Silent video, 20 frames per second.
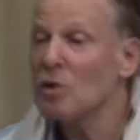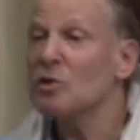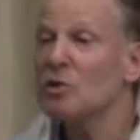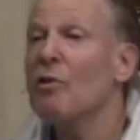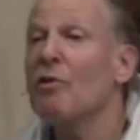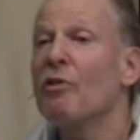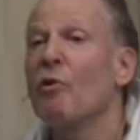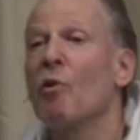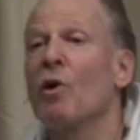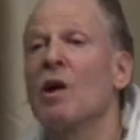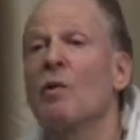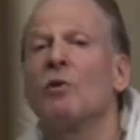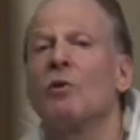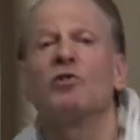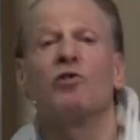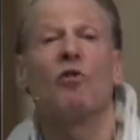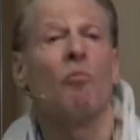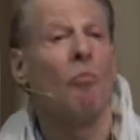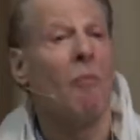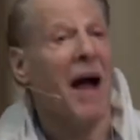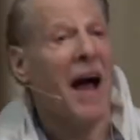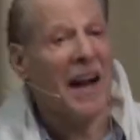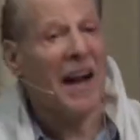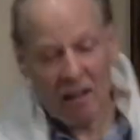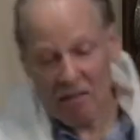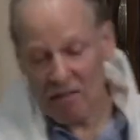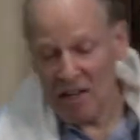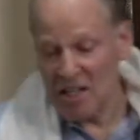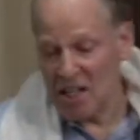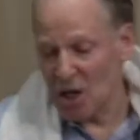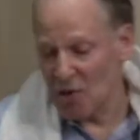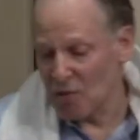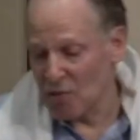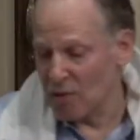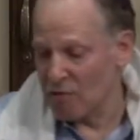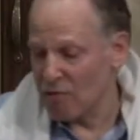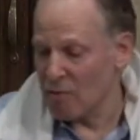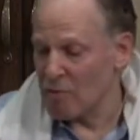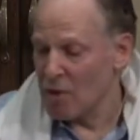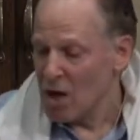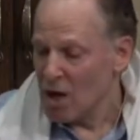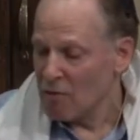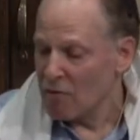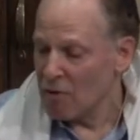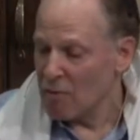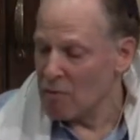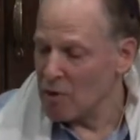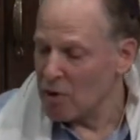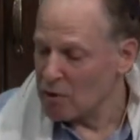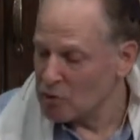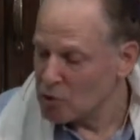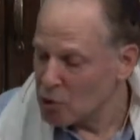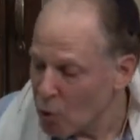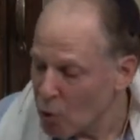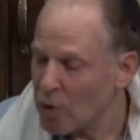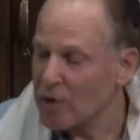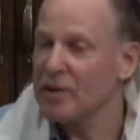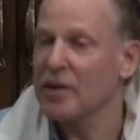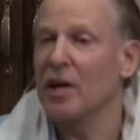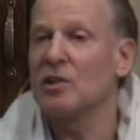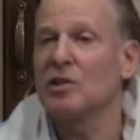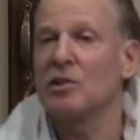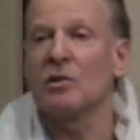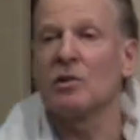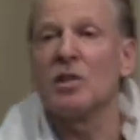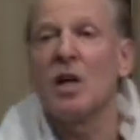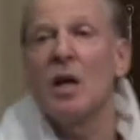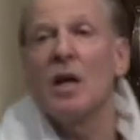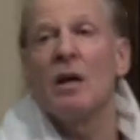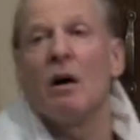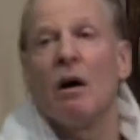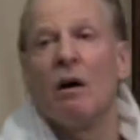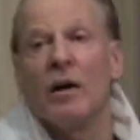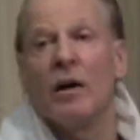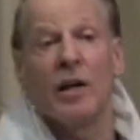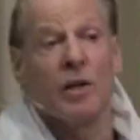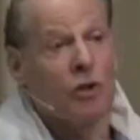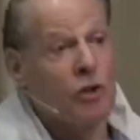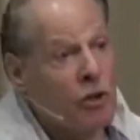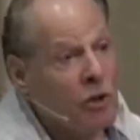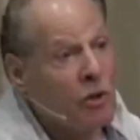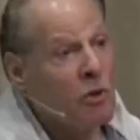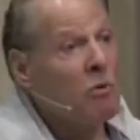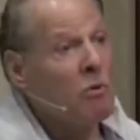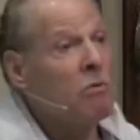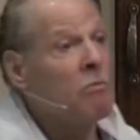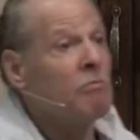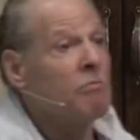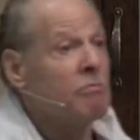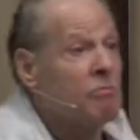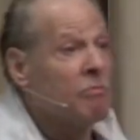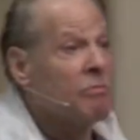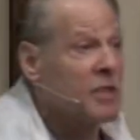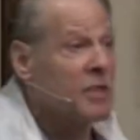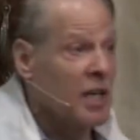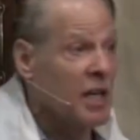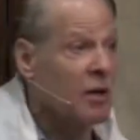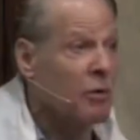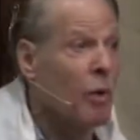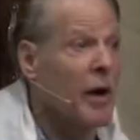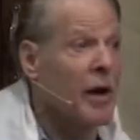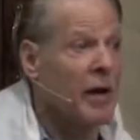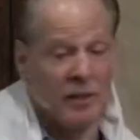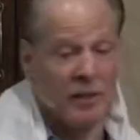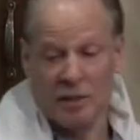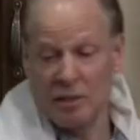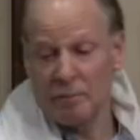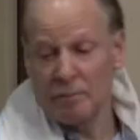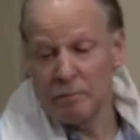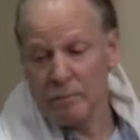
authority was dramatically different from, from the Torah teachers uh, in two key ways.